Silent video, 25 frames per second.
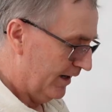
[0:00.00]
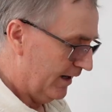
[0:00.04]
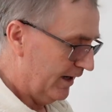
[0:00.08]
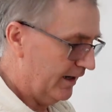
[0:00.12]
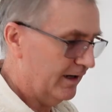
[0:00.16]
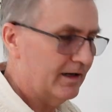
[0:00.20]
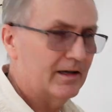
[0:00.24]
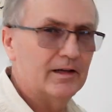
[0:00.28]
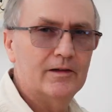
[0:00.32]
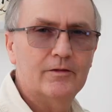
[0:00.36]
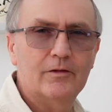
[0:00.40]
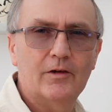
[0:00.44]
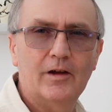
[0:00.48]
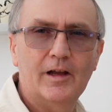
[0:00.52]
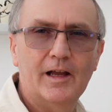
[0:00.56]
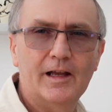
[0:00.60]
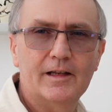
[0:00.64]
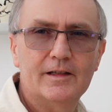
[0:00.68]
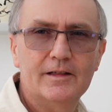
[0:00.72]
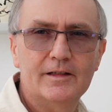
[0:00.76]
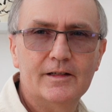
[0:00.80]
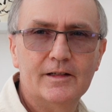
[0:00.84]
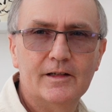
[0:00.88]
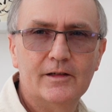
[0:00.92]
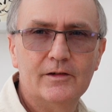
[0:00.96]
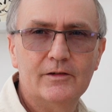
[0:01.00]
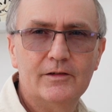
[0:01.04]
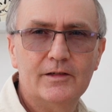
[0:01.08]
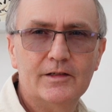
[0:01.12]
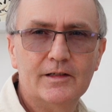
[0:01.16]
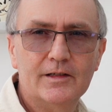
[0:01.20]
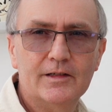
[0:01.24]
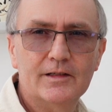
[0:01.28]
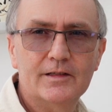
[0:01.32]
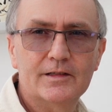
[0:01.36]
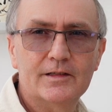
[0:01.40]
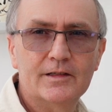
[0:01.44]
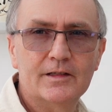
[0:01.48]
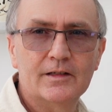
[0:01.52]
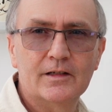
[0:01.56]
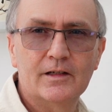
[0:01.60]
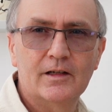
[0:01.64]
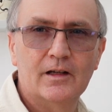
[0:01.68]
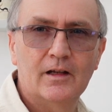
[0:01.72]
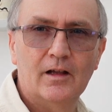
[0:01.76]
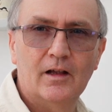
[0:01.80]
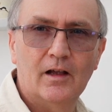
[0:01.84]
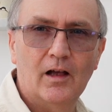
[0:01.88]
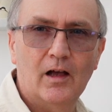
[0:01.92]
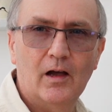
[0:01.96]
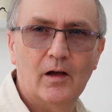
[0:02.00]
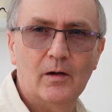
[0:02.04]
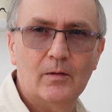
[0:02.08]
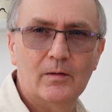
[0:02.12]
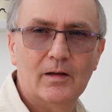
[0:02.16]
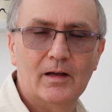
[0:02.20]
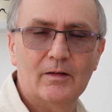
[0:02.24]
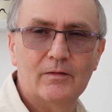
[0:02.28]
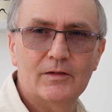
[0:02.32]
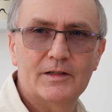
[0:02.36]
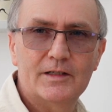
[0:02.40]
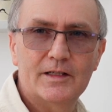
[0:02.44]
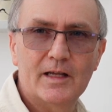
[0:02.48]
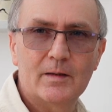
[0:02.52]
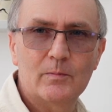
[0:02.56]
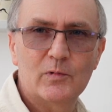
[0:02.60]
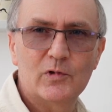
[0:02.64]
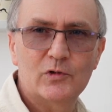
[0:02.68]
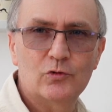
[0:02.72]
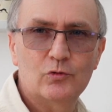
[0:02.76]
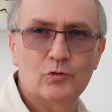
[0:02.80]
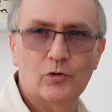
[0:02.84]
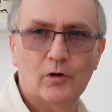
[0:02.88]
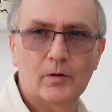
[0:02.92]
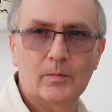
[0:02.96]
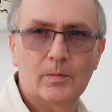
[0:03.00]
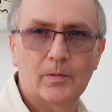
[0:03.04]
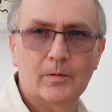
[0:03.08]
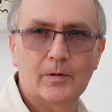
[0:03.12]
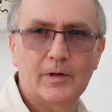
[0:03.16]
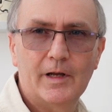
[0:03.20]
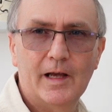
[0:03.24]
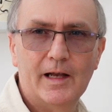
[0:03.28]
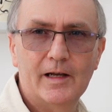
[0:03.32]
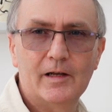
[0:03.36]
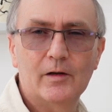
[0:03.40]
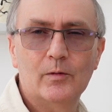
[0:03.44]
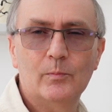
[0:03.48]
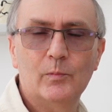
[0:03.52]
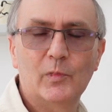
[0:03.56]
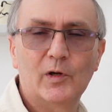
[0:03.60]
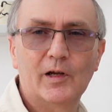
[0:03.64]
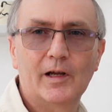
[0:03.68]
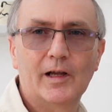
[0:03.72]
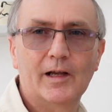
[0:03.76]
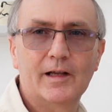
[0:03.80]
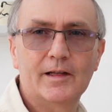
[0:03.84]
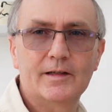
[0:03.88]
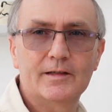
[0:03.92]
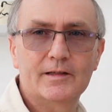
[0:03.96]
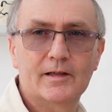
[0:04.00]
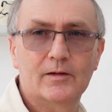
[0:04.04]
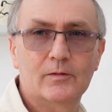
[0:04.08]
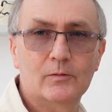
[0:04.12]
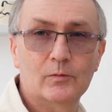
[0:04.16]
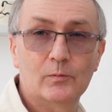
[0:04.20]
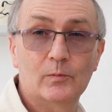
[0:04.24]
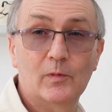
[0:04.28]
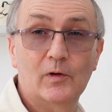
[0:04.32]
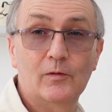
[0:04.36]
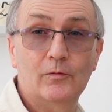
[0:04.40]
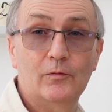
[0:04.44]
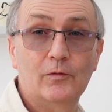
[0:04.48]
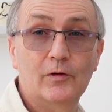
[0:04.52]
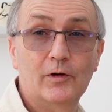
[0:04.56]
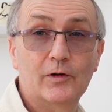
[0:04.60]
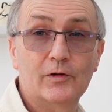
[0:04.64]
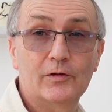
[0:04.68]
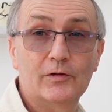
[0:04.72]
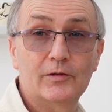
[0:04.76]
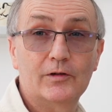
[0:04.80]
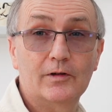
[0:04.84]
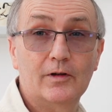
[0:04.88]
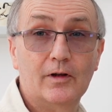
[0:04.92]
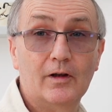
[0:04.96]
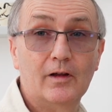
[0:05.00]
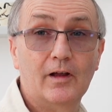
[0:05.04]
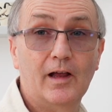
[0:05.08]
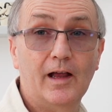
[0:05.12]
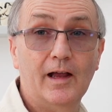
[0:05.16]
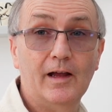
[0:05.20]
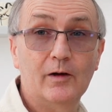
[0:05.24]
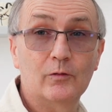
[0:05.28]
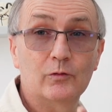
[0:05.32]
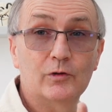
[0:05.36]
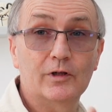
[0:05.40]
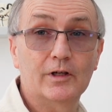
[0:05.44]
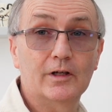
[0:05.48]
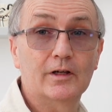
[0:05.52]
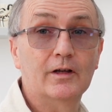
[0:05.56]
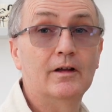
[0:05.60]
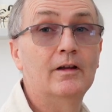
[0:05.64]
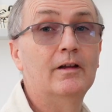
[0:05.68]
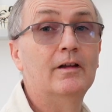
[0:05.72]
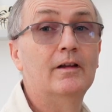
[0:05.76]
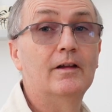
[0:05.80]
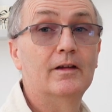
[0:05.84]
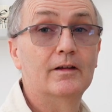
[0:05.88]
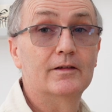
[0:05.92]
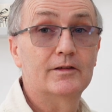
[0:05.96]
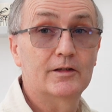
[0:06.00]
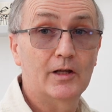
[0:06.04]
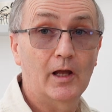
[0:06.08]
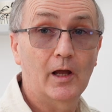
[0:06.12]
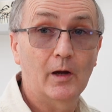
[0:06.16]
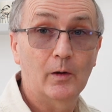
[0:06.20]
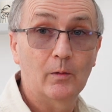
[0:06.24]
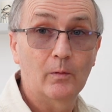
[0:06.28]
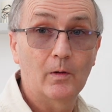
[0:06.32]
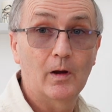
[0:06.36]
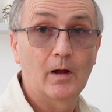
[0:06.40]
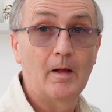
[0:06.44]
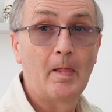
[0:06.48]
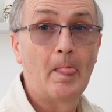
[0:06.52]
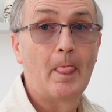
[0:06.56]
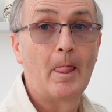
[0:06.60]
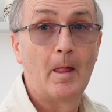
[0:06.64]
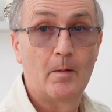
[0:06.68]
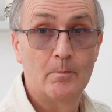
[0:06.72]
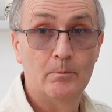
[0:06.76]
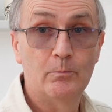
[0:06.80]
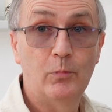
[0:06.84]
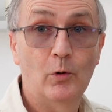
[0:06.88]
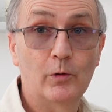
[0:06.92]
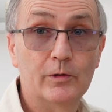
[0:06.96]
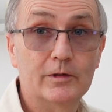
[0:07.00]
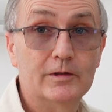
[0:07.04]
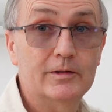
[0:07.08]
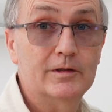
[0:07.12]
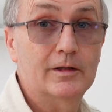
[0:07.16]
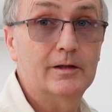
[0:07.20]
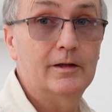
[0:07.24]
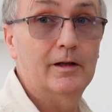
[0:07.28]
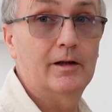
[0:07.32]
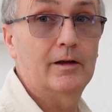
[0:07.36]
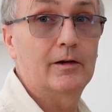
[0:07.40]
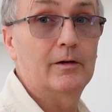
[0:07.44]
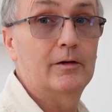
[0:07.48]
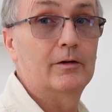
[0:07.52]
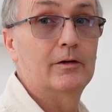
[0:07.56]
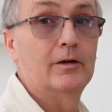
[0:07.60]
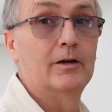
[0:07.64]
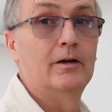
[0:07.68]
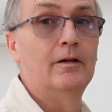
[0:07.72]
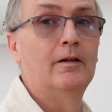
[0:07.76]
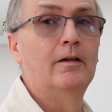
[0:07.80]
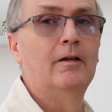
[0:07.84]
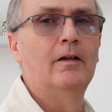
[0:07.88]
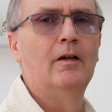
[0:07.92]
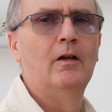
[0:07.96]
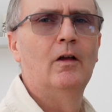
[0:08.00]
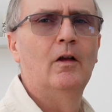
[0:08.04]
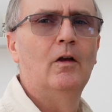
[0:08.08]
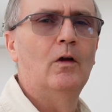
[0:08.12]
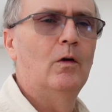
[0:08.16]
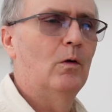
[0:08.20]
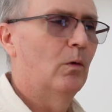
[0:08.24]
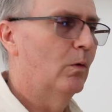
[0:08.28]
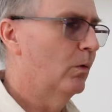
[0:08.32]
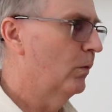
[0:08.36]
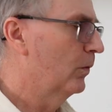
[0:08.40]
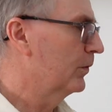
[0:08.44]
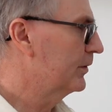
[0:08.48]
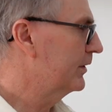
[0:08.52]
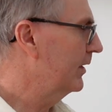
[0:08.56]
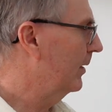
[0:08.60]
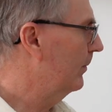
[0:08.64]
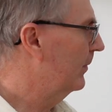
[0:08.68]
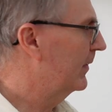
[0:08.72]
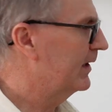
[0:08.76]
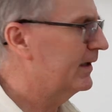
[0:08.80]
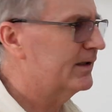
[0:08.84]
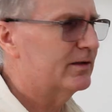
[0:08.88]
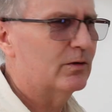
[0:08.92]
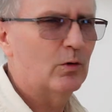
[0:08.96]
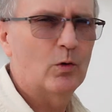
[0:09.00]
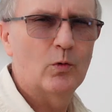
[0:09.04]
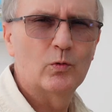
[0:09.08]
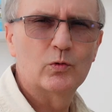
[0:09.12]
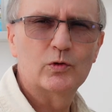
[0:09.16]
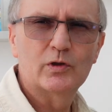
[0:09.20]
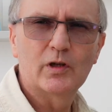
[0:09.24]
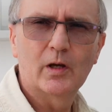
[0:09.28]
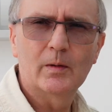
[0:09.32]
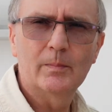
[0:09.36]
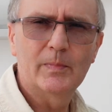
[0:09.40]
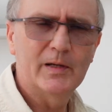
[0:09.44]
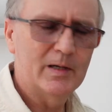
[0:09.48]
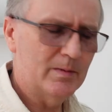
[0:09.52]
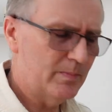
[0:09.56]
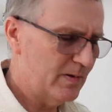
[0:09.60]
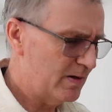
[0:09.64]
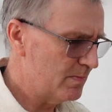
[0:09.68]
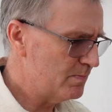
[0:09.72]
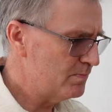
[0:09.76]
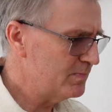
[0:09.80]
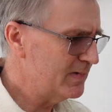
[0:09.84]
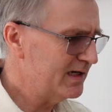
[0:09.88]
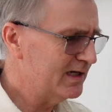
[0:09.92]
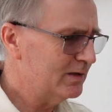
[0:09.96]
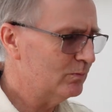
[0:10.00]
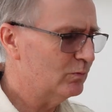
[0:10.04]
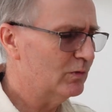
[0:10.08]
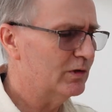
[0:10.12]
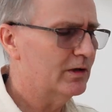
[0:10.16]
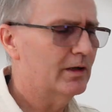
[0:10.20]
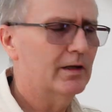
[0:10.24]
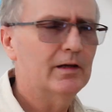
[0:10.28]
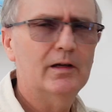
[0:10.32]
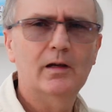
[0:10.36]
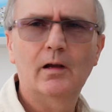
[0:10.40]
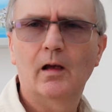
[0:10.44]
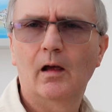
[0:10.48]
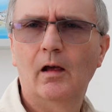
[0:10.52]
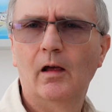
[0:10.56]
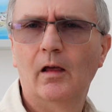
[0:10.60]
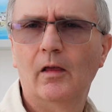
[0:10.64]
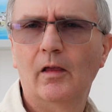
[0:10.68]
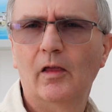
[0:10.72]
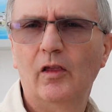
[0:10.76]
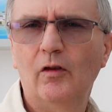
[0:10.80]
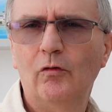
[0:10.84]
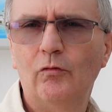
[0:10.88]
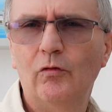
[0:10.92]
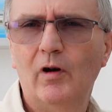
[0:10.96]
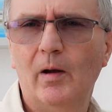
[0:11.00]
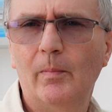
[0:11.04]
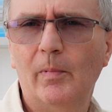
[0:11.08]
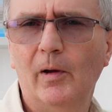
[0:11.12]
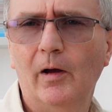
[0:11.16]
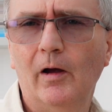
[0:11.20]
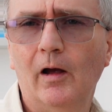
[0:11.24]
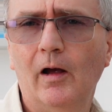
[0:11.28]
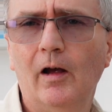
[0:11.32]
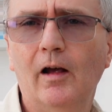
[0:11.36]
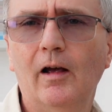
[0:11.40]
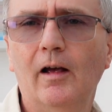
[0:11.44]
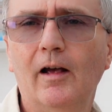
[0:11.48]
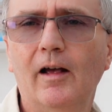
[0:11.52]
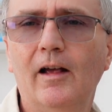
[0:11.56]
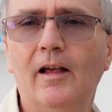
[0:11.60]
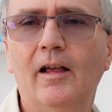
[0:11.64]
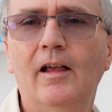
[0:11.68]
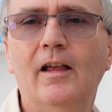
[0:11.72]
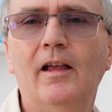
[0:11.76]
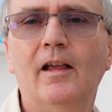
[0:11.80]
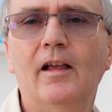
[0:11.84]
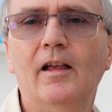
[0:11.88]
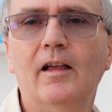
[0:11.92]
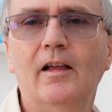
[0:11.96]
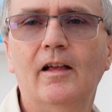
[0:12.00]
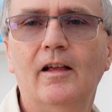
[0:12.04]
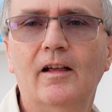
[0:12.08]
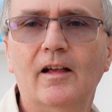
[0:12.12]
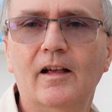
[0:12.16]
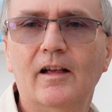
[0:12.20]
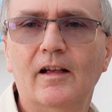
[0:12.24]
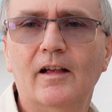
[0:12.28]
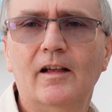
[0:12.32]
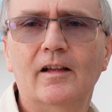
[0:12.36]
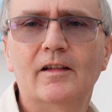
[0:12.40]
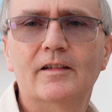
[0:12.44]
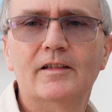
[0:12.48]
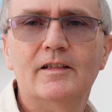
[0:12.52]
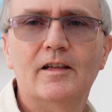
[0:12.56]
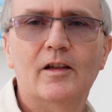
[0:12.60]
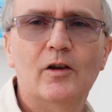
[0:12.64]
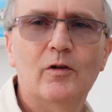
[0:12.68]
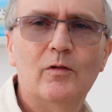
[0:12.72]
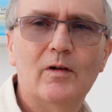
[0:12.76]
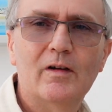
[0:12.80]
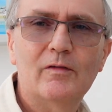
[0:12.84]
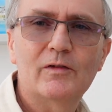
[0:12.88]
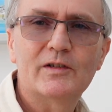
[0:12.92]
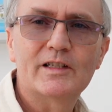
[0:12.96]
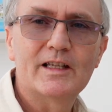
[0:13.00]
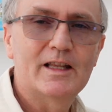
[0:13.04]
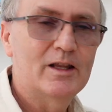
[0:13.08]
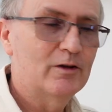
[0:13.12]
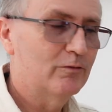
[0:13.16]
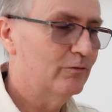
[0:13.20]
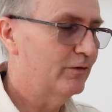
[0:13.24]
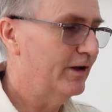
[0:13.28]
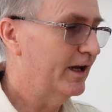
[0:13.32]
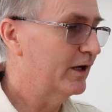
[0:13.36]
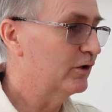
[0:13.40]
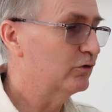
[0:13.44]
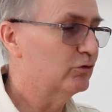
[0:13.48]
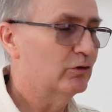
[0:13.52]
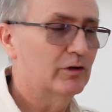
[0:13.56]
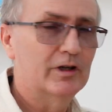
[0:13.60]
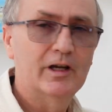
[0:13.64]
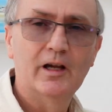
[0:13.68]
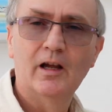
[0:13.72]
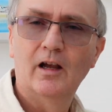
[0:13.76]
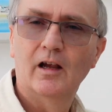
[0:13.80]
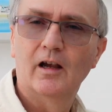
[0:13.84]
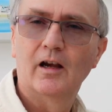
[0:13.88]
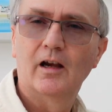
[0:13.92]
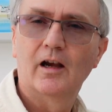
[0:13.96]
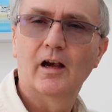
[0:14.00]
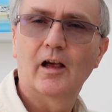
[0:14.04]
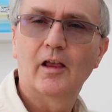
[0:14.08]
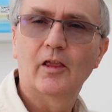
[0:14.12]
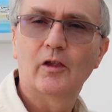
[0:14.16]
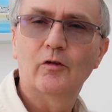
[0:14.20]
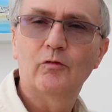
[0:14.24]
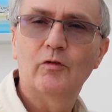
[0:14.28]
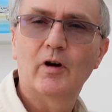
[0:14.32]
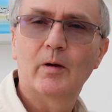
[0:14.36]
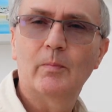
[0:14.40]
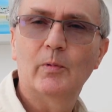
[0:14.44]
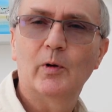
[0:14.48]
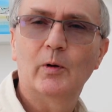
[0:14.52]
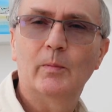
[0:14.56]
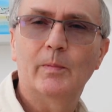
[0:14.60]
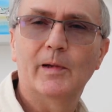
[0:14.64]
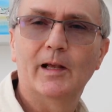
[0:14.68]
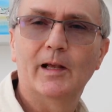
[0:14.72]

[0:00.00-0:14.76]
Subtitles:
And if I hadn't noticed, I would have a damaged tripod head on my hands after my first outing. So point to note. Or somebody's also been a bit mean with the rubber. Whoever's in the factory, cut the rubber a